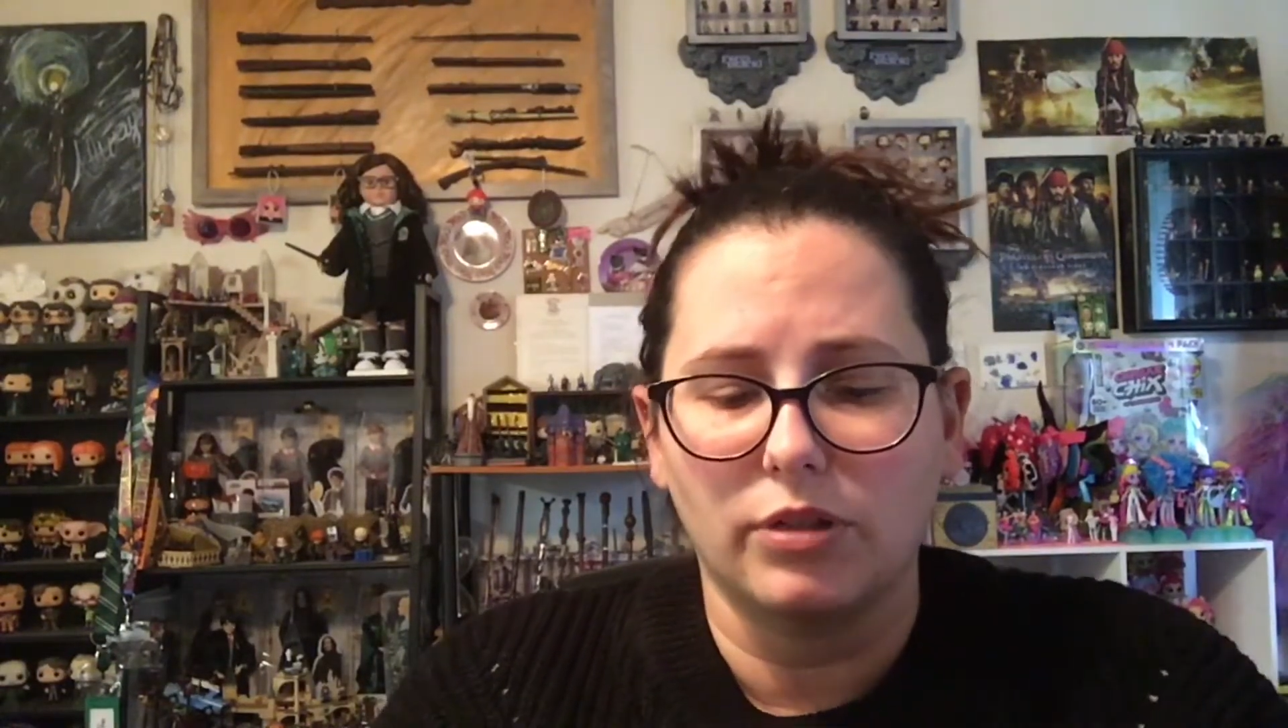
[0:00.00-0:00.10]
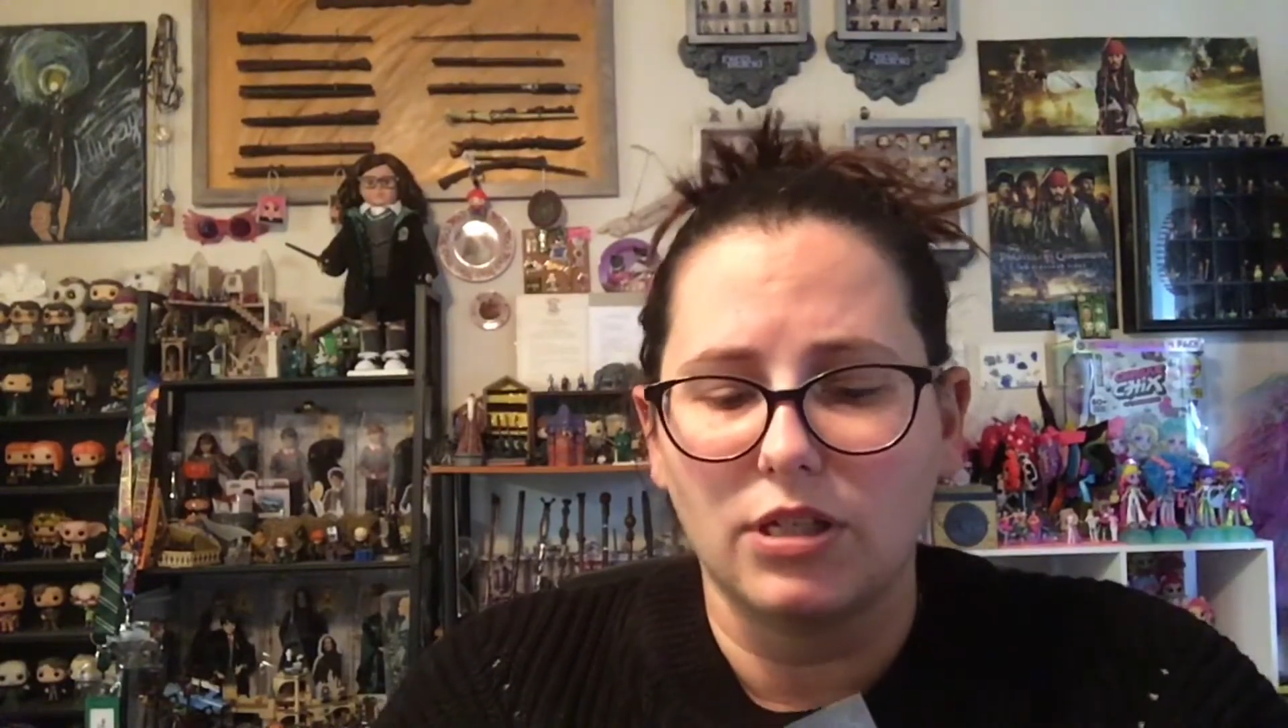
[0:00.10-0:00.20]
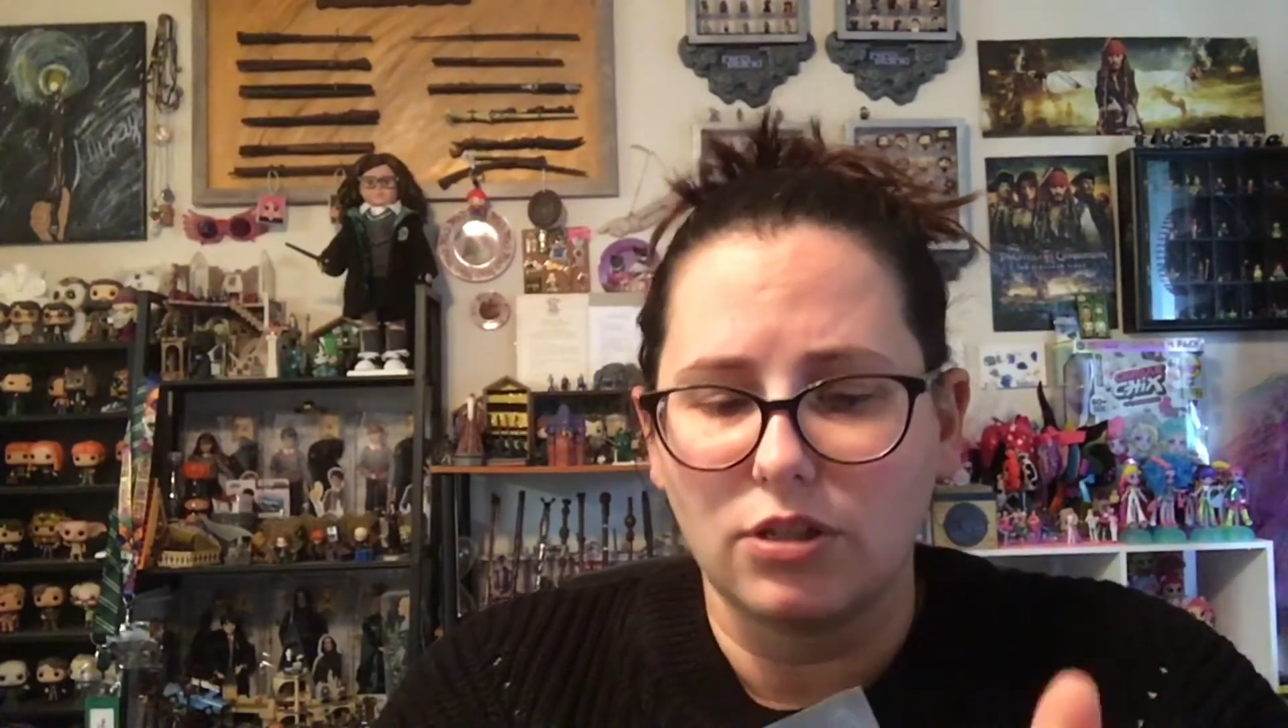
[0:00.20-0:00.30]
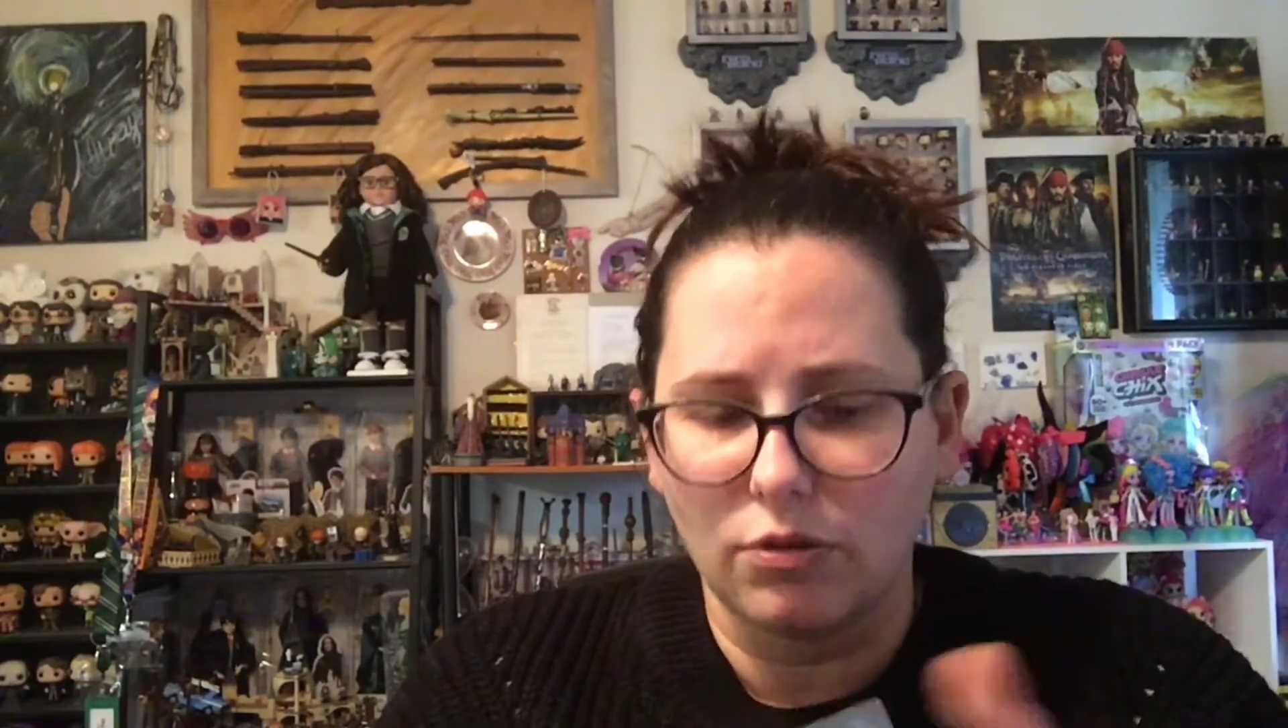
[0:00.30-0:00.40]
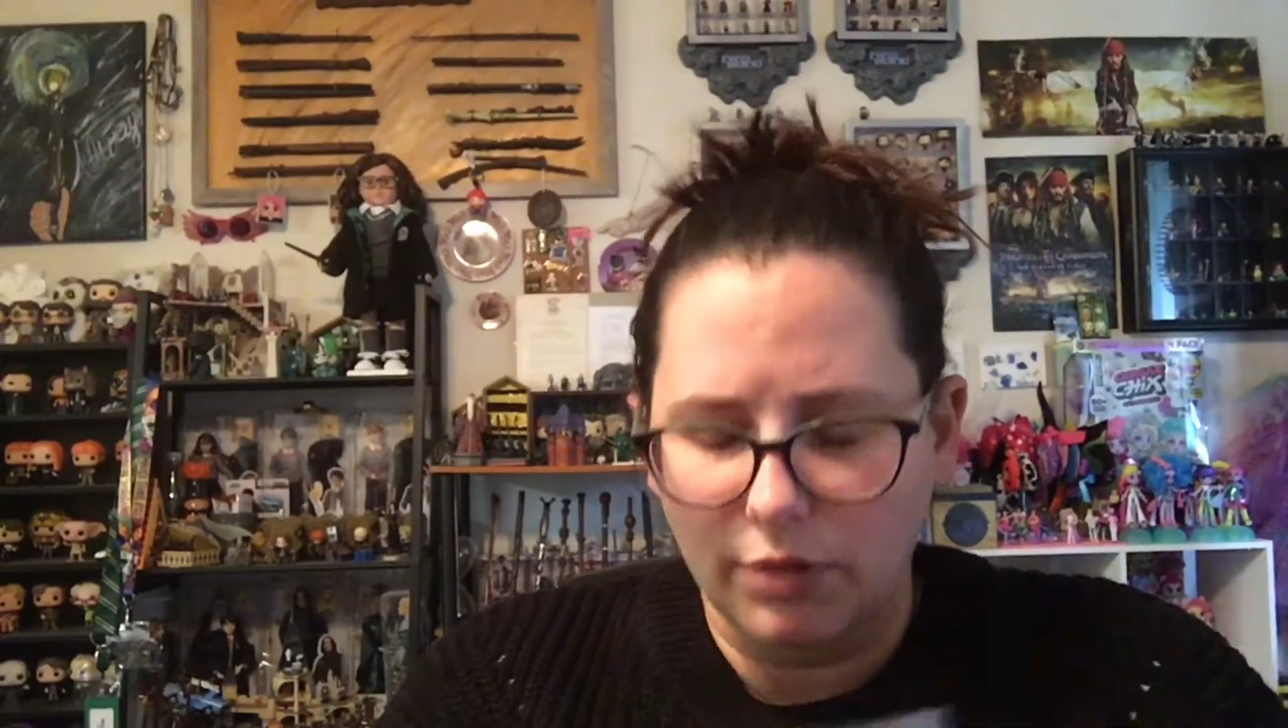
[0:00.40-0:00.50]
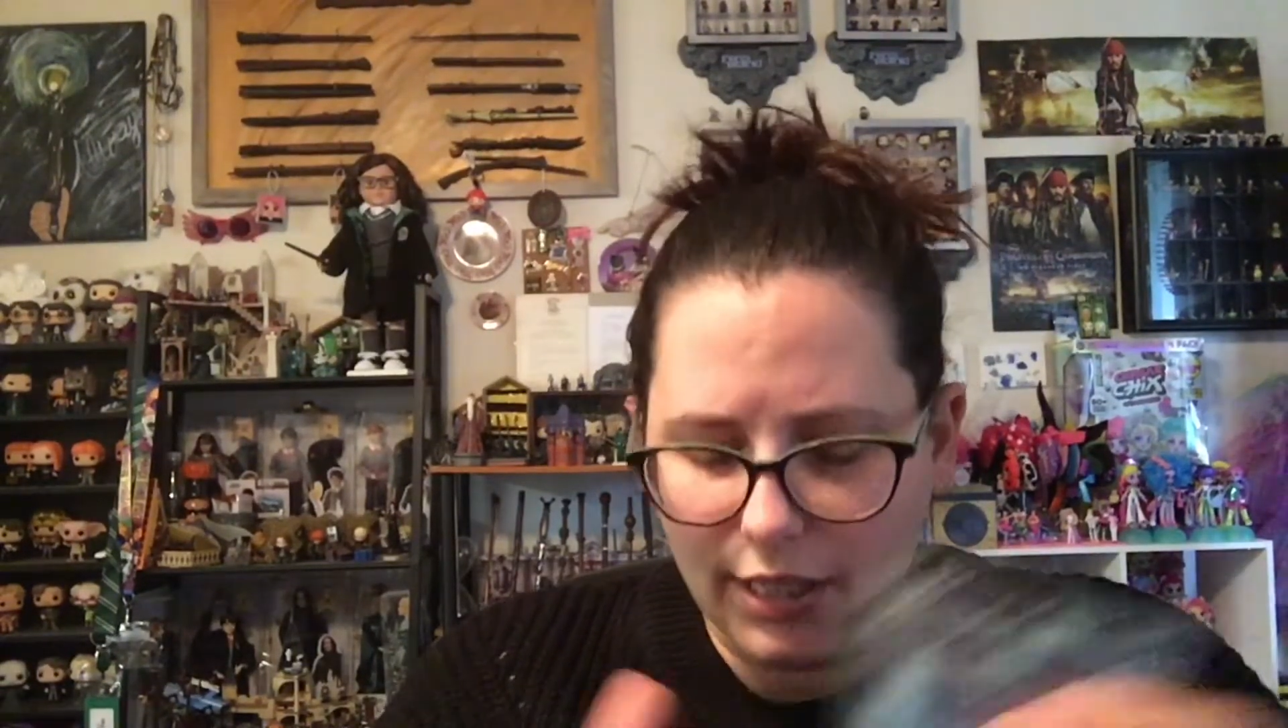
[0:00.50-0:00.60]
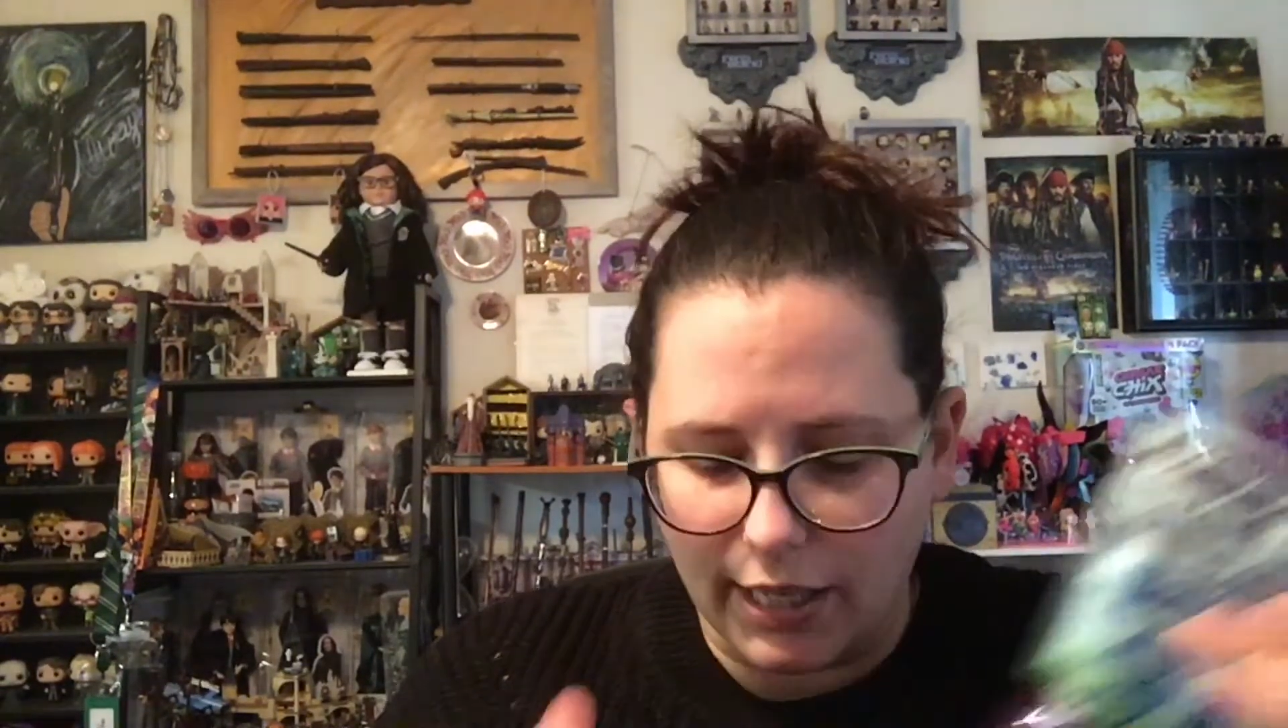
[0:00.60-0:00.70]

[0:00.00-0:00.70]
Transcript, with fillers: to see who we get.